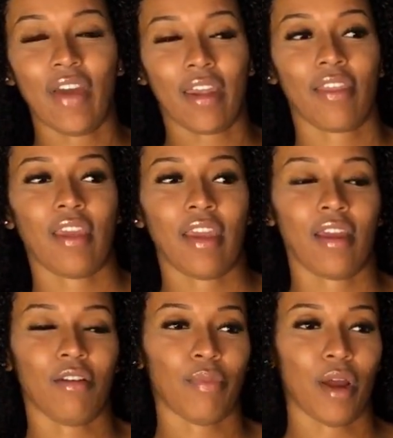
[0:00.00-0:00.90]
If
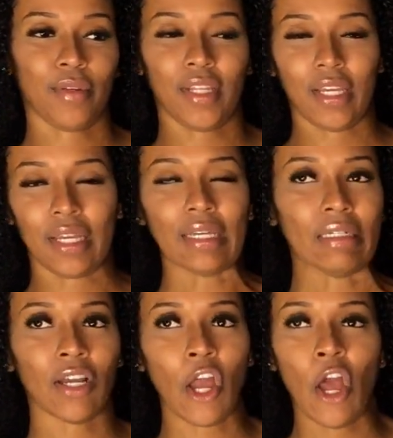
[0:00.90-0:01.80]
anything, I'll probably like
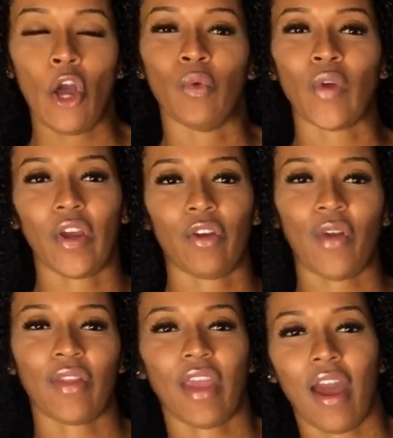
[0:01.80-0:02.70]
wear it
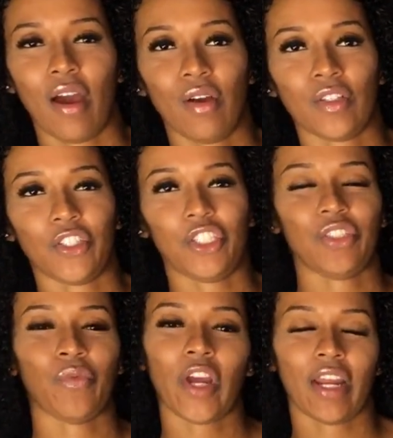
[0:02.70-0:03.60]
around the house or
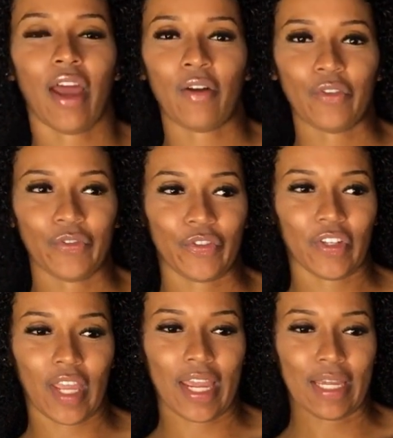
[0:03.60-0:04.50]
just wear it out
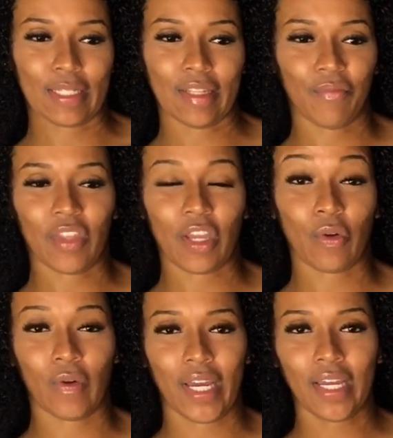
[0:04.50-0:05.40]
for like something
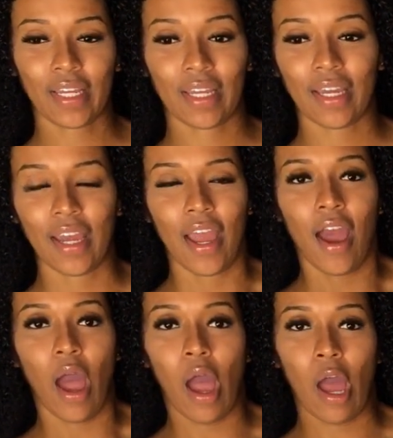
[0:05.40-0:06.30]
quick,
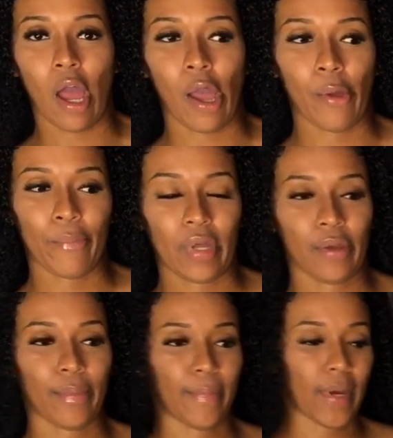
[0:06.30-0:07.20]

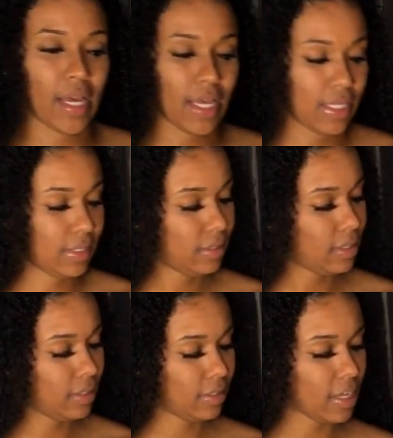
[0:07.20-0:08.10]
but
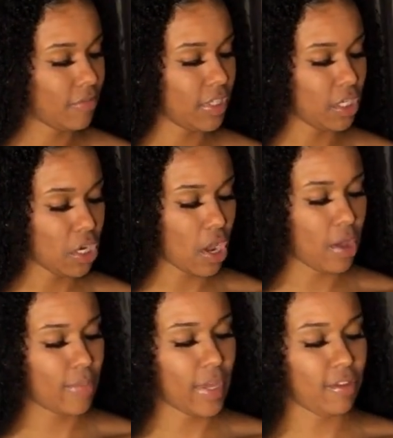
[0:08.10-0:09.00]
definitely
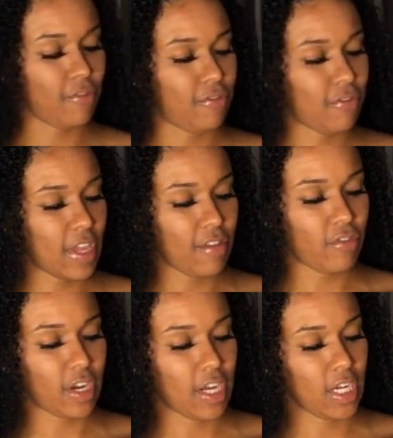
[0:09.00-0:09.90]
not my
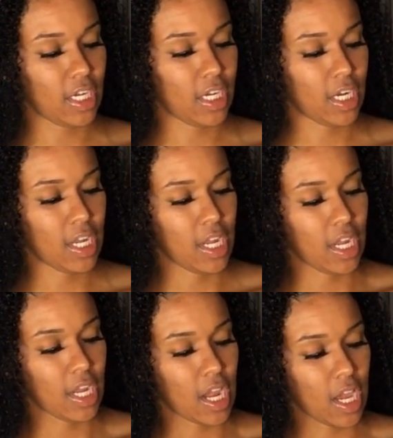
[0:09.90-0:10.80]
favorite
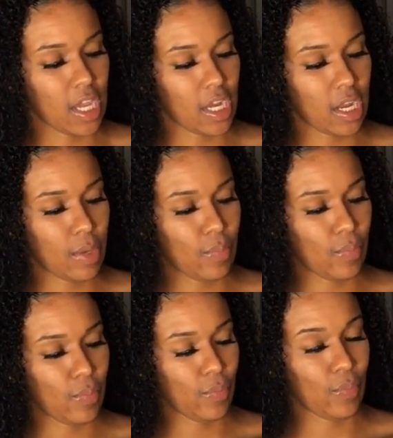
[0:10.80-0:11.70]

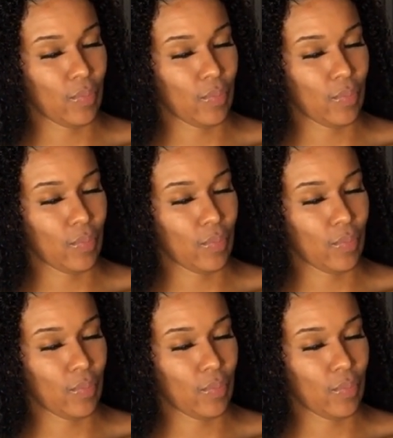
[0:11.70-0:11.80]
item